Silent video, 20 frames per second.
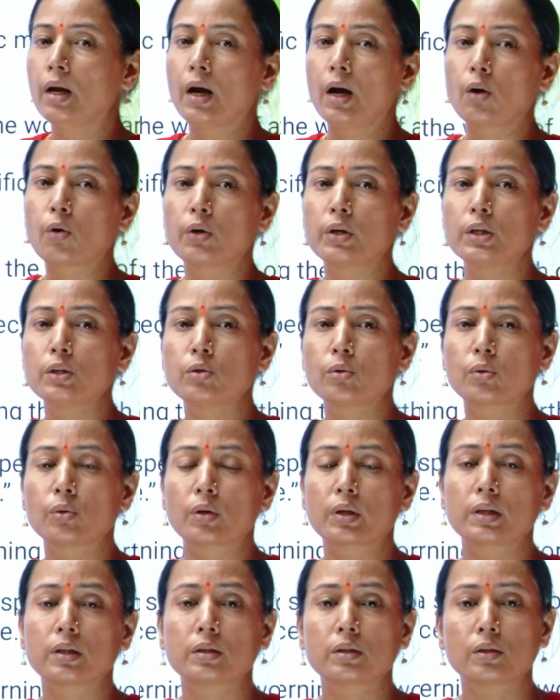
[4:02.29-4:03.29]
According to
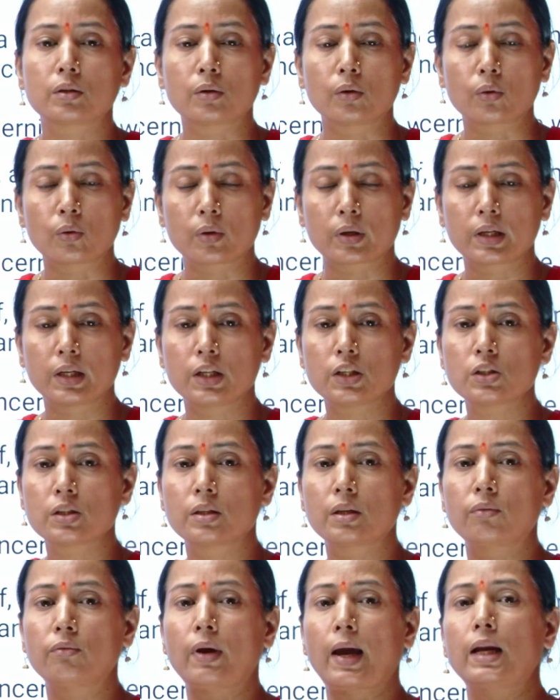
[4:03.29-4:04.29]
Rokich,
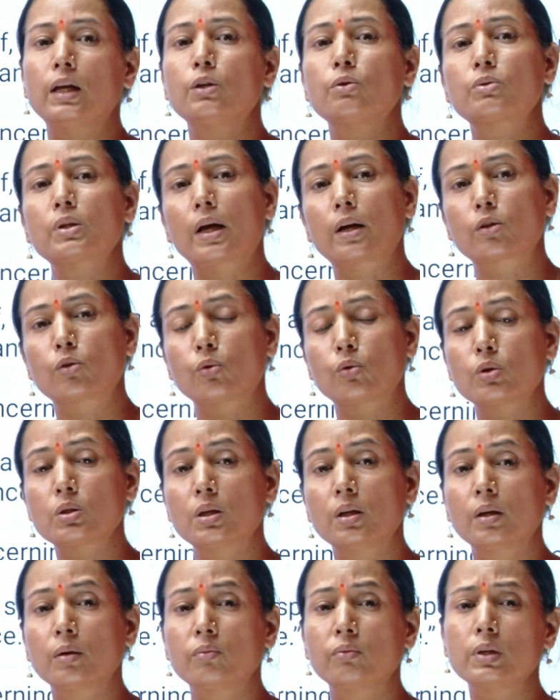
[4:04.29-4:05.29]
the values are those
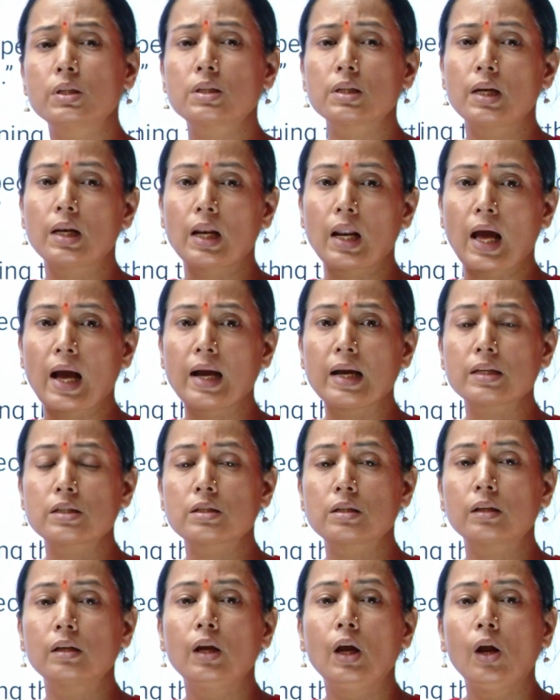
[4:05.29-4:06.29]
which
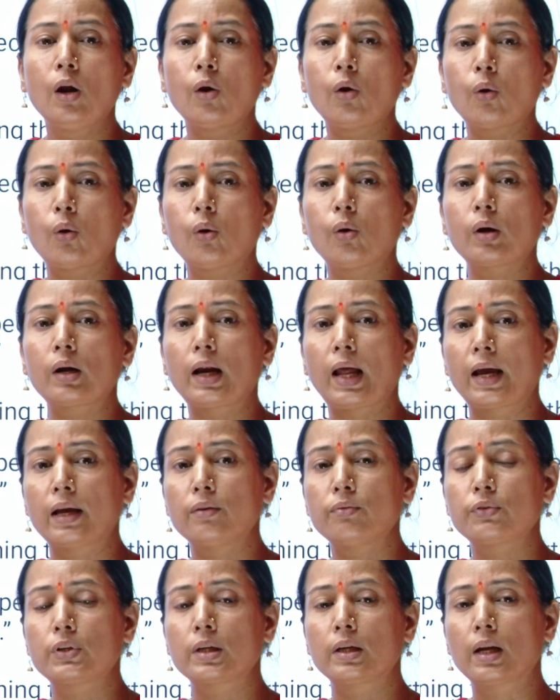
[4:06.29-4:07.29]
last long
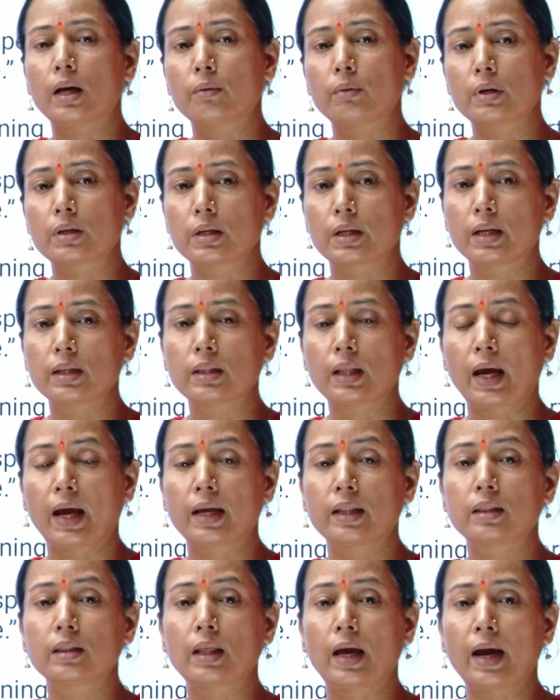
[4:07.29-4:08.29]
life till our death,
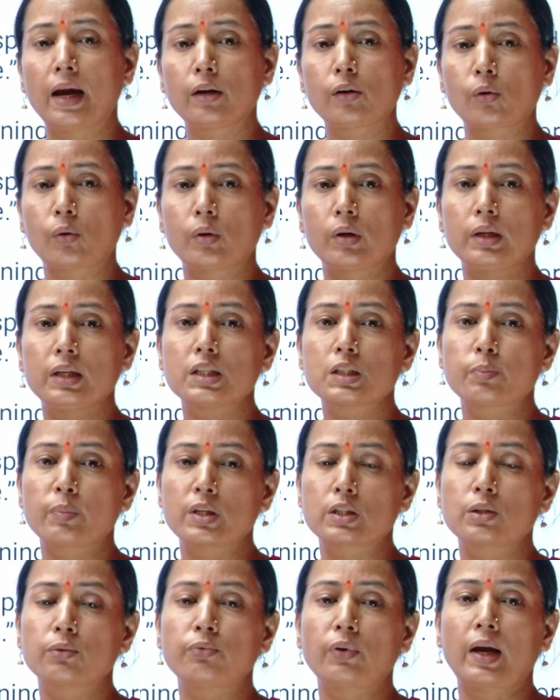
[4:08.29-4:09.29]
and that only
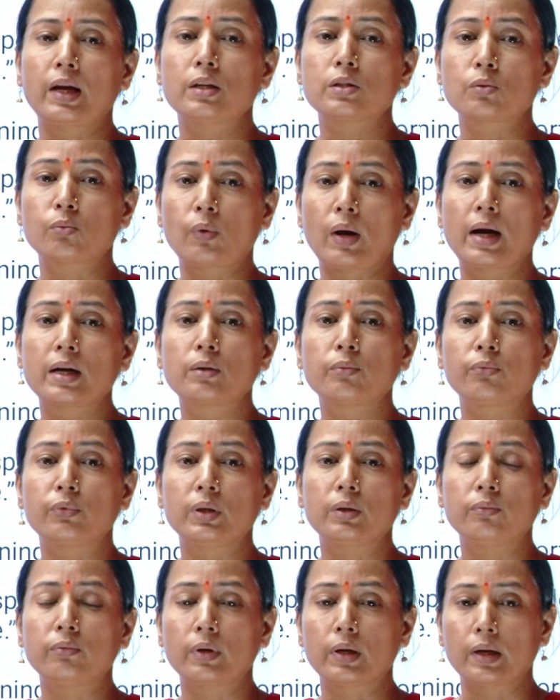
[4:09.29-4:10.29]
specifies what
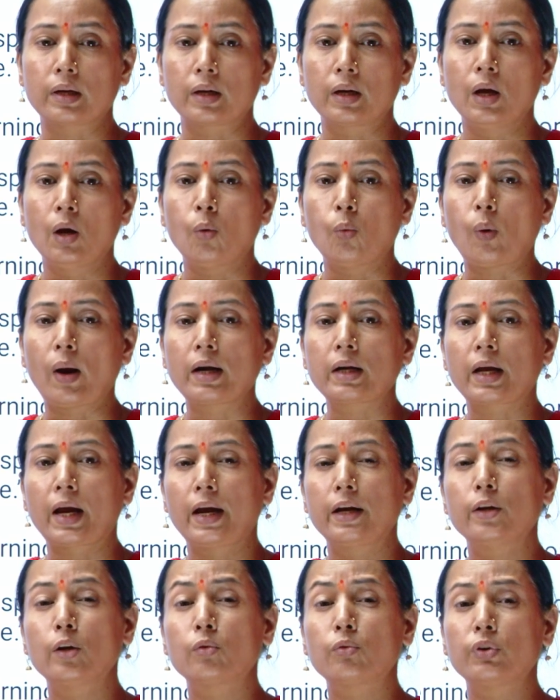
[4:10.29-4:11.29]
we were, what
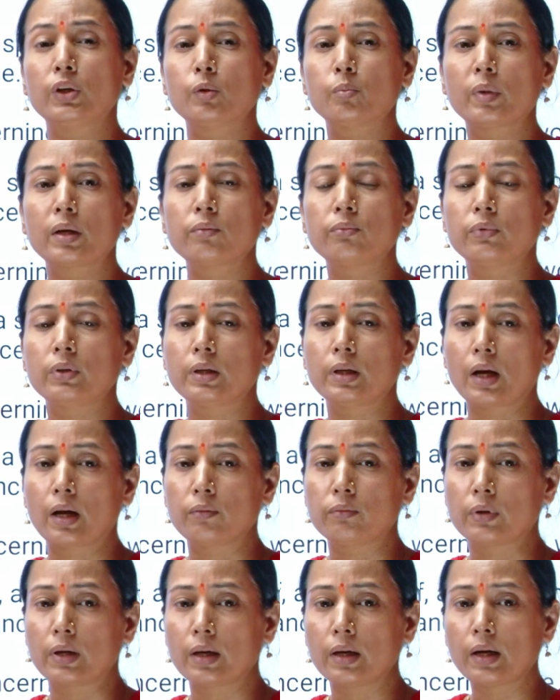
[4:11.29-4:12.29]
kind of human we
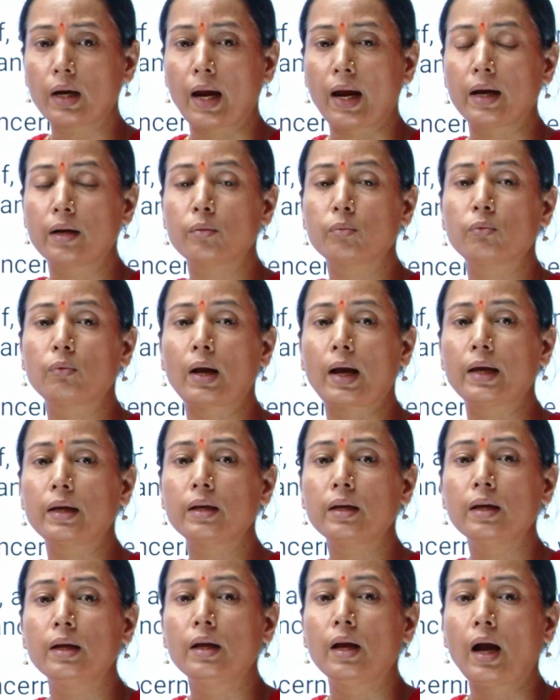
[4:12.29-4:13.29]
were, and
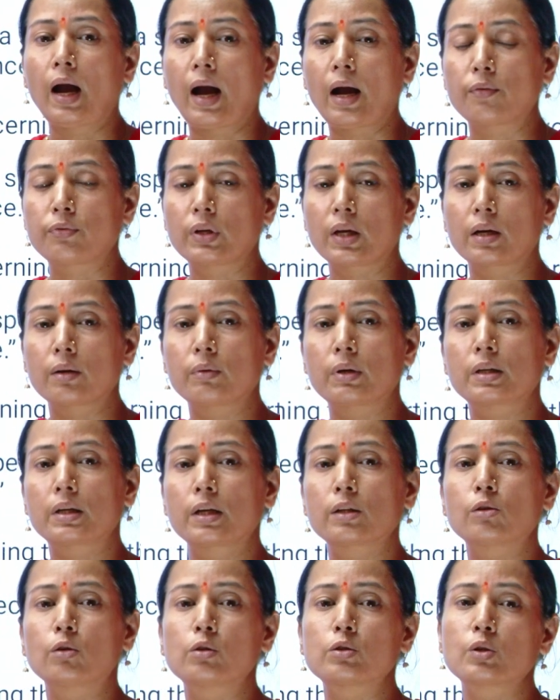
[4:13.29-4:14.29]
why after our
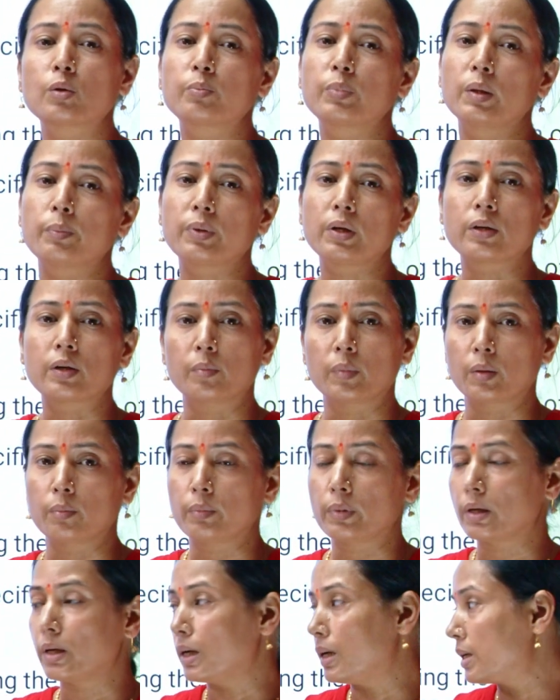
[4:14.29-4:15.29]
death also people
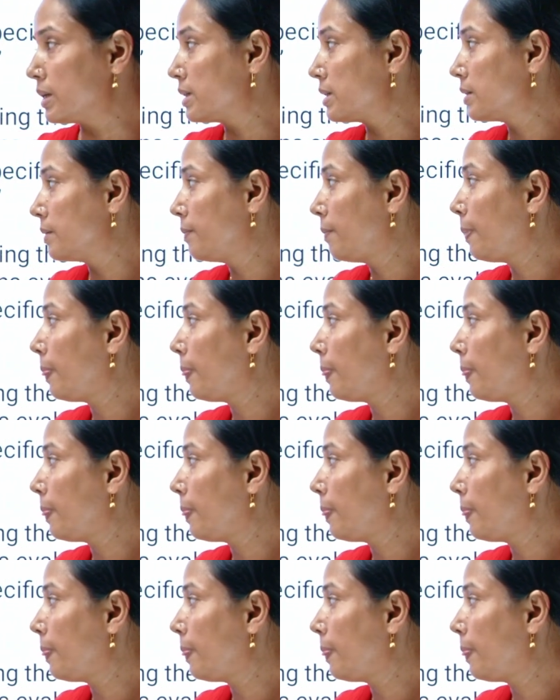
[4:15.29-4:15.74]
remember us.